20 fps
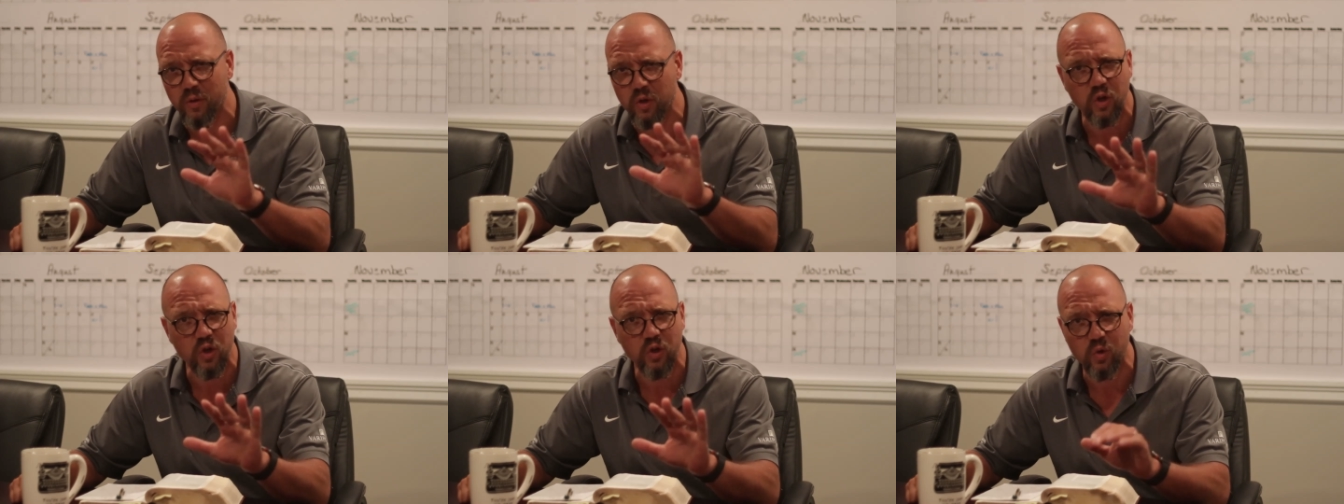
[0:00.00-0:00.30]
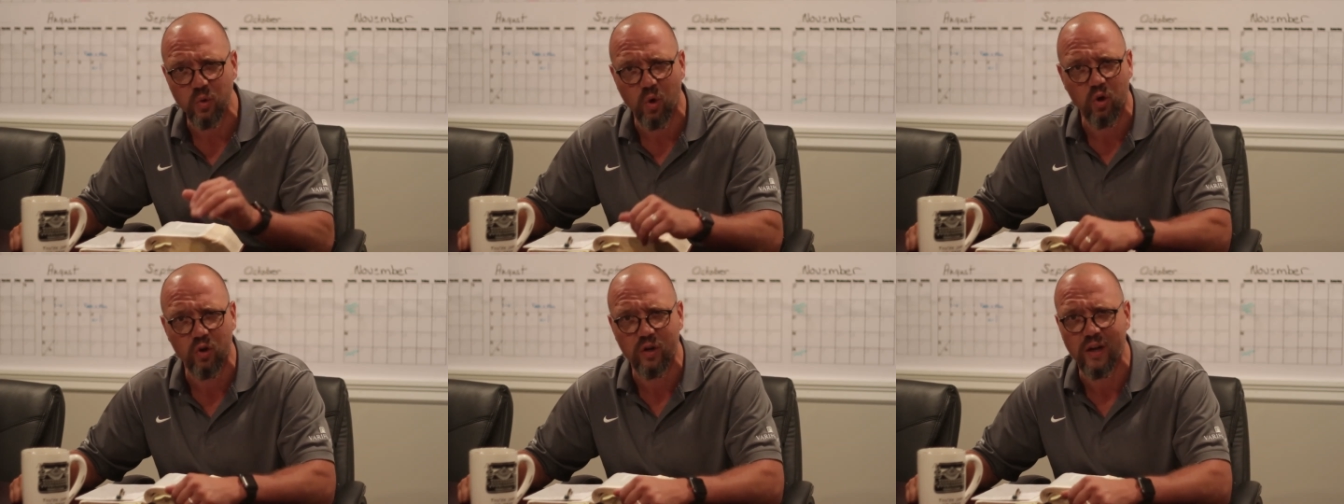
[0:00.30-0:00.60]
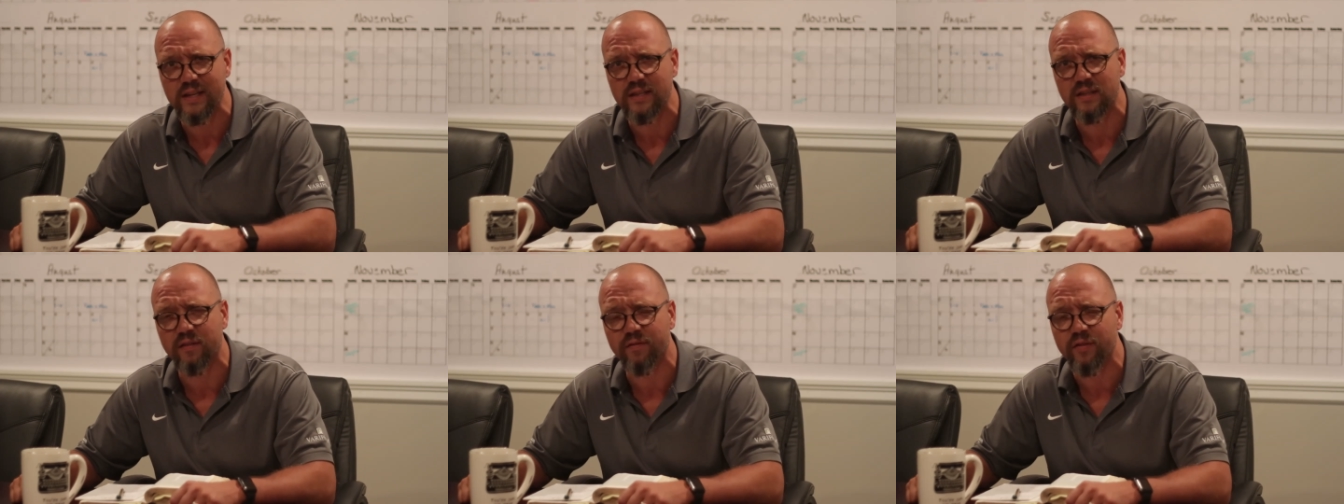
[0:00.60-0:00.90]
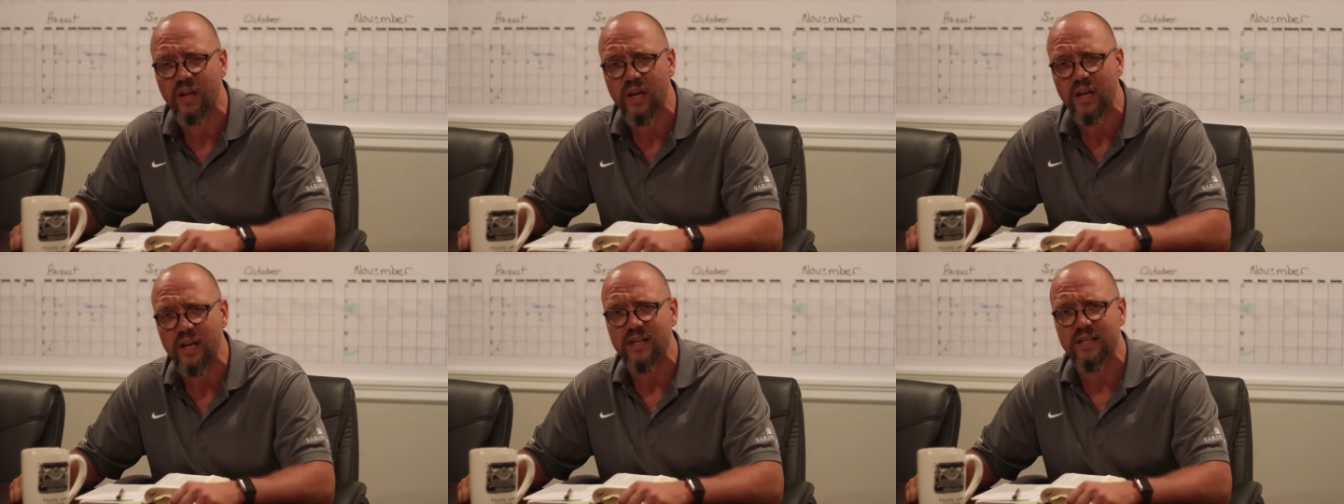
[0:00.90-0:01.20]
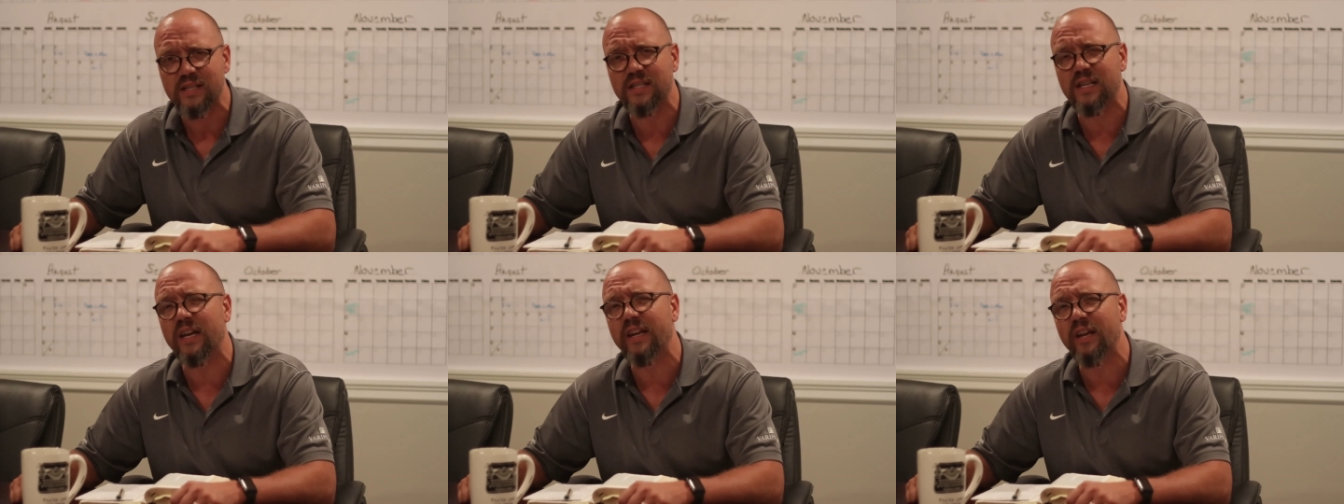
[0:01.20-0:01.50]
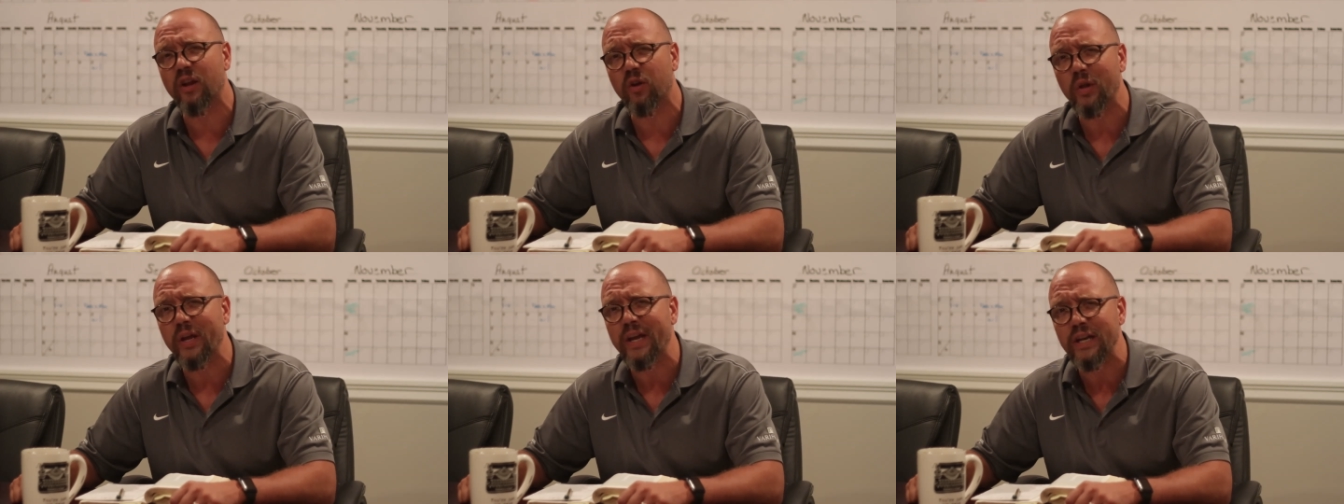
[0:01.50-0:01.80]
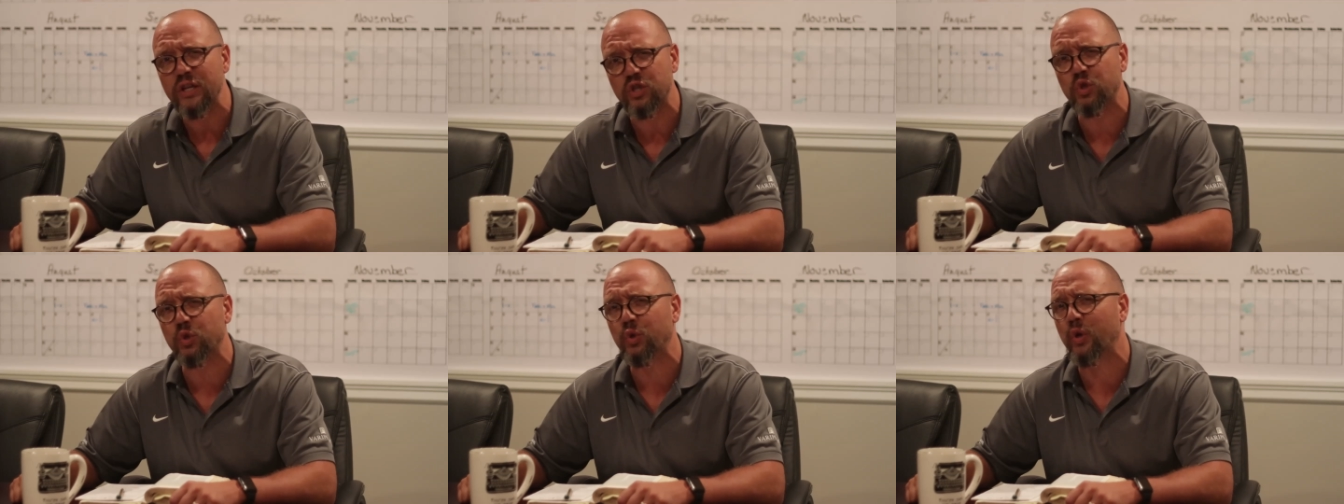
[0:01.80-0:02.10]
You can do all kinds of study on the
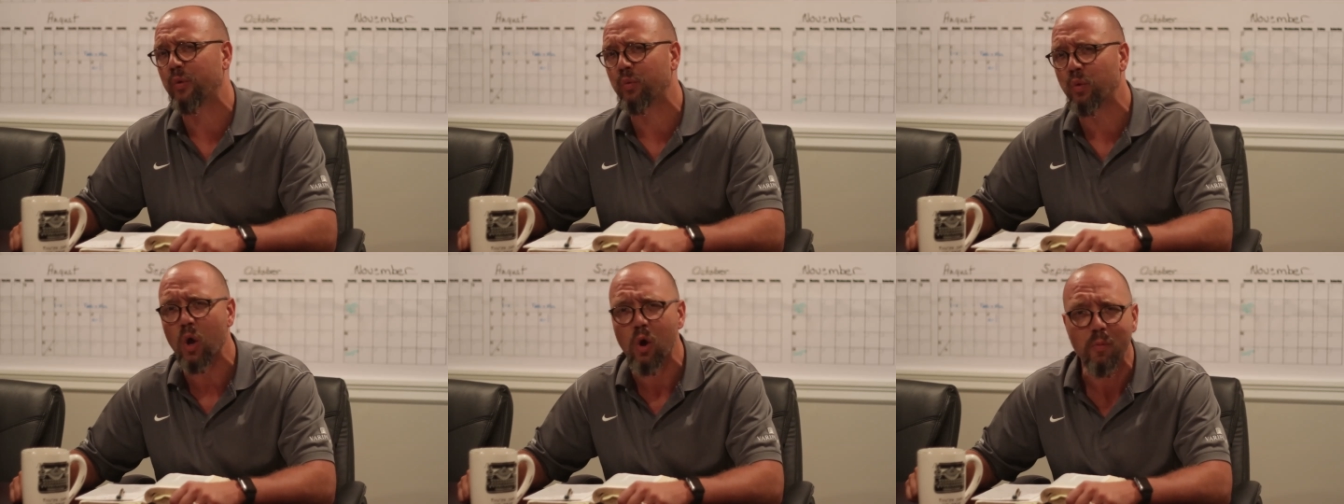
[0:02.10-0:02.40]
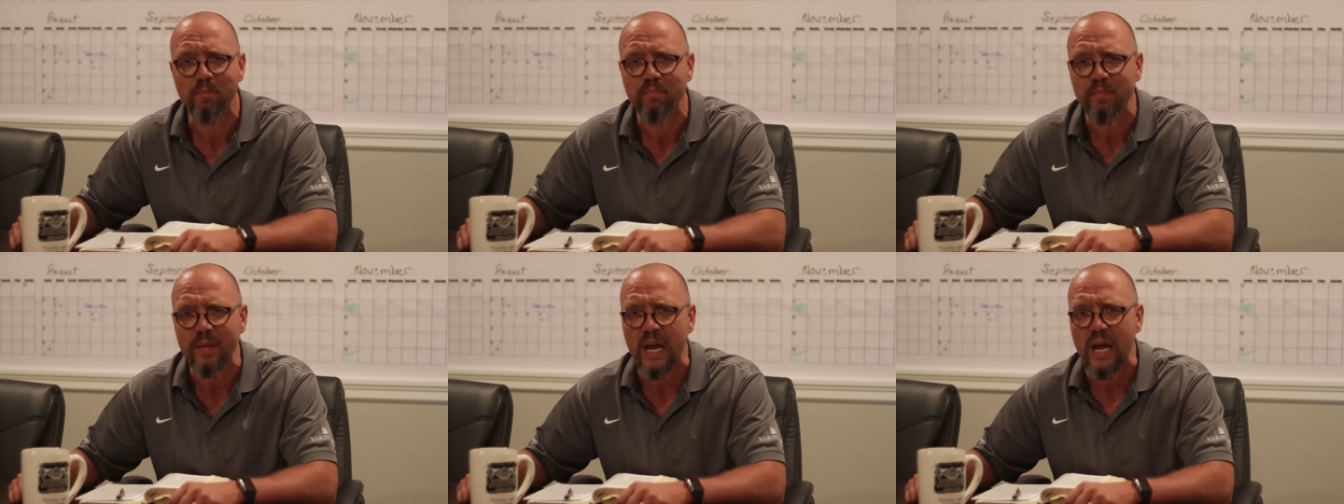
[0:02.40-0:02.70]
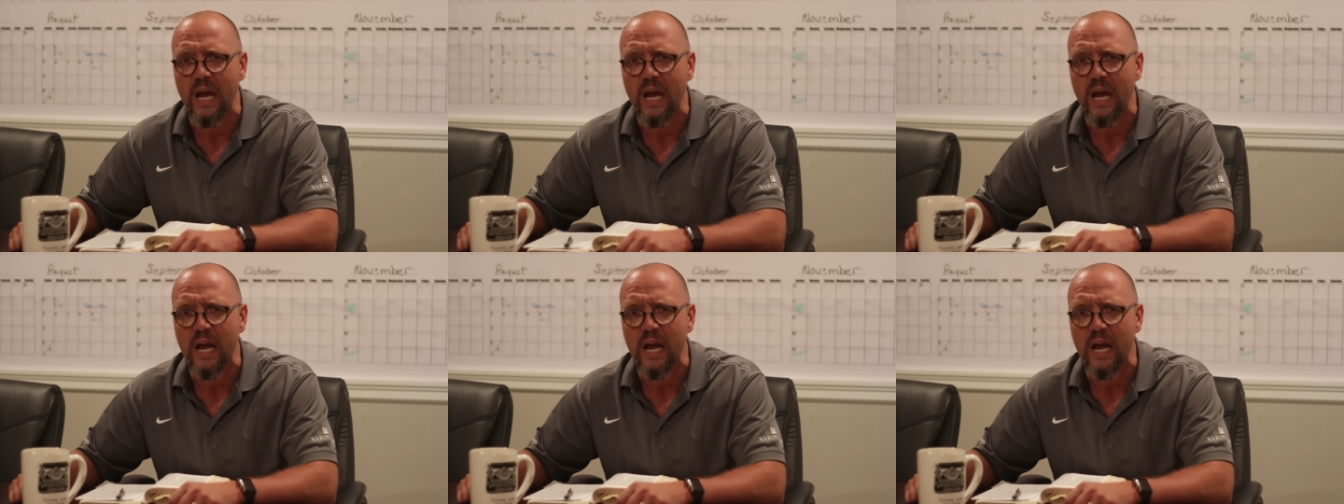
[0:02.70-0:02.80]
history of Rome.